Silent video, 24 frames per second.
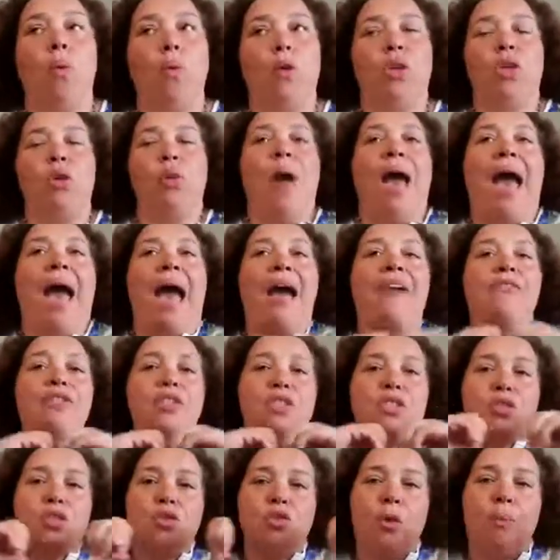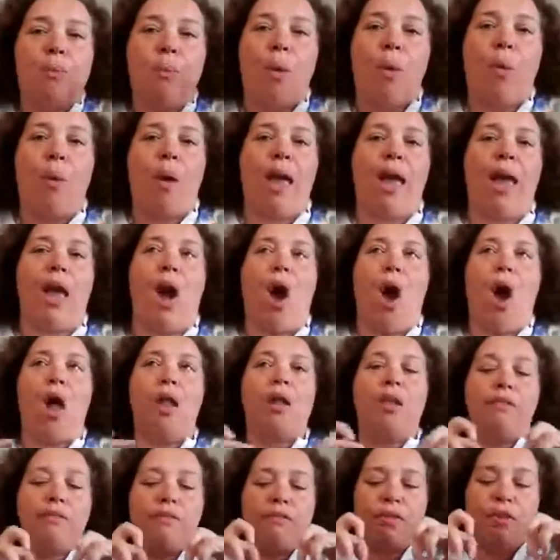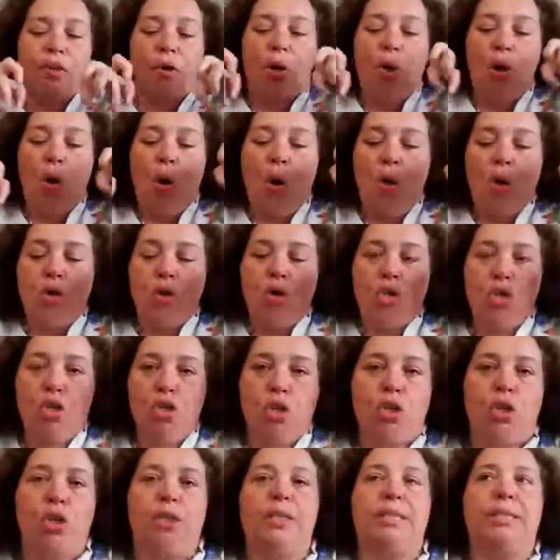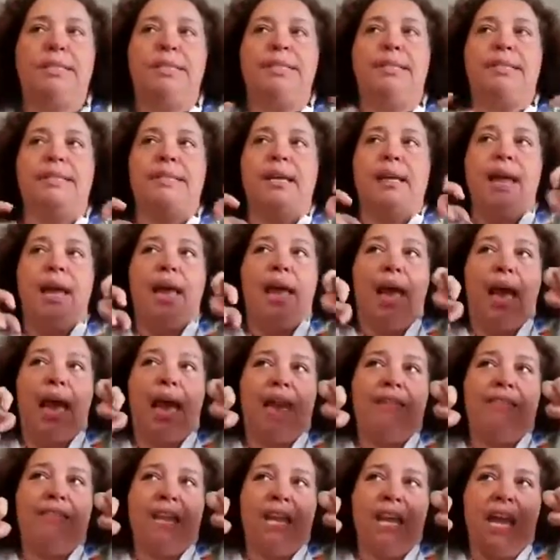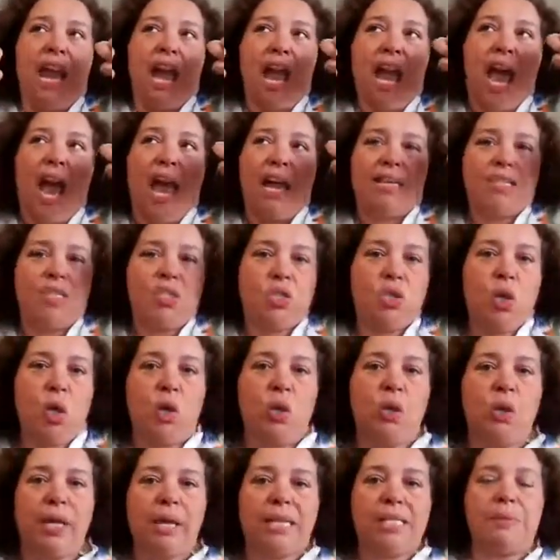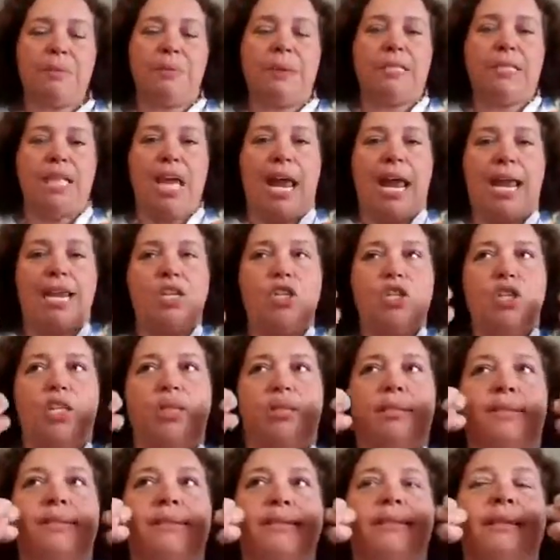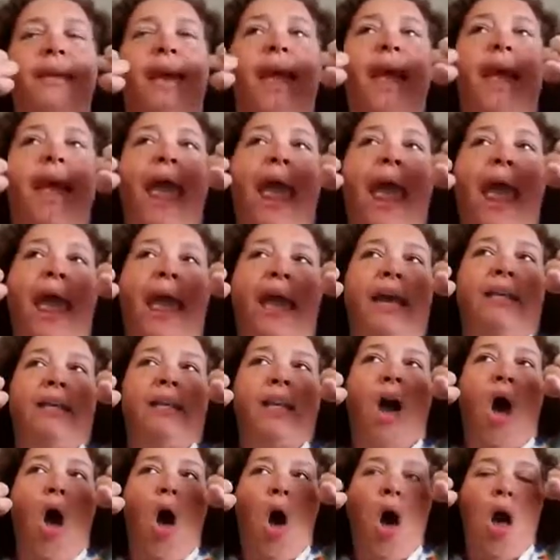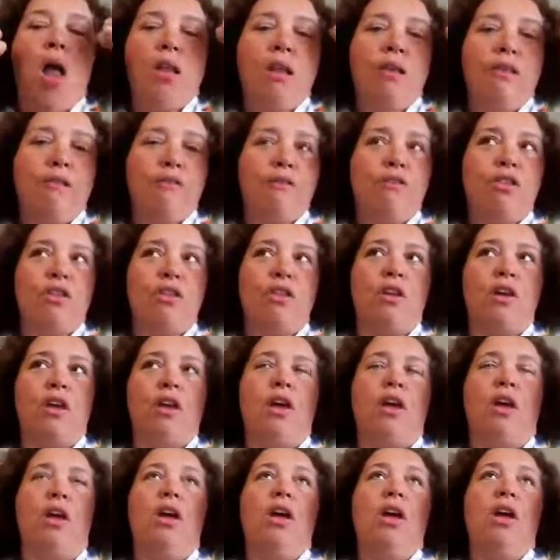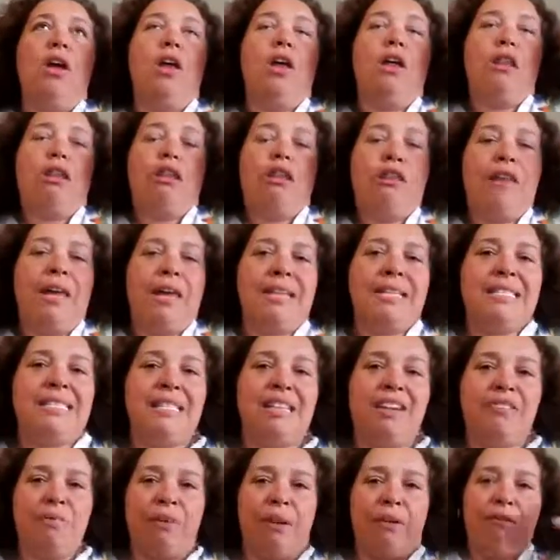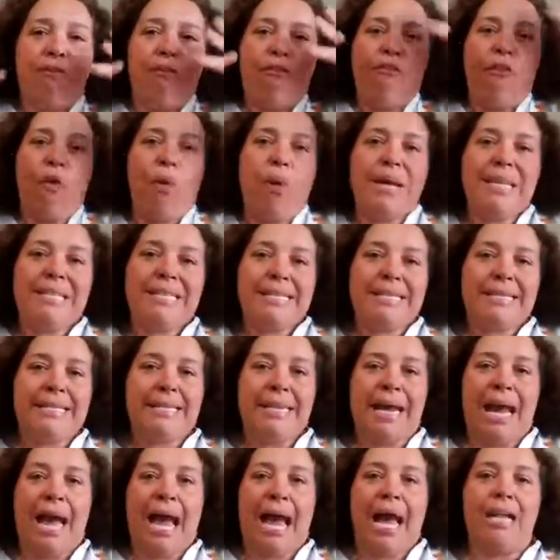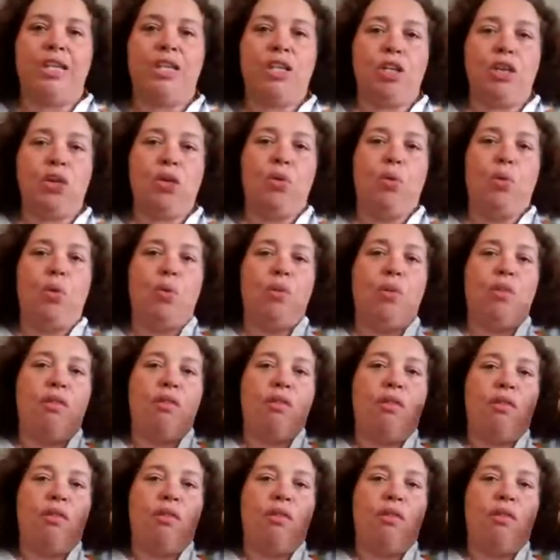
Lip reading: you have to strip away all of the shoulds and the external expectations and all of the things that have been foisted on you